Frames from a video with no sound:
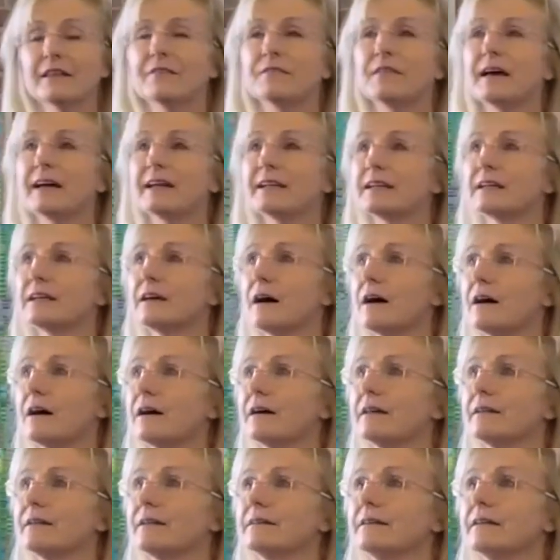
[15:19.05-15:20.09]
That
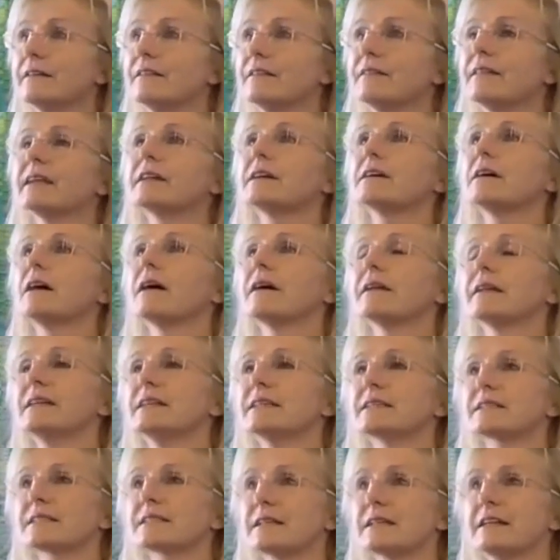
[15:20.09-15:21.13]
God, that God
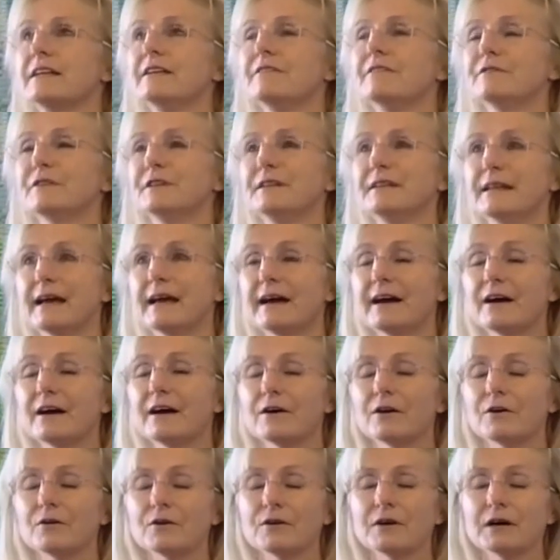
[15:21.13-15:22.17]
is even
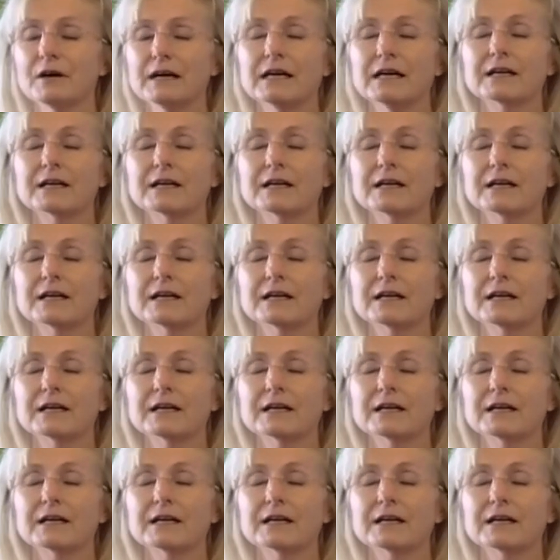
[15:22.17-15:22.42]
now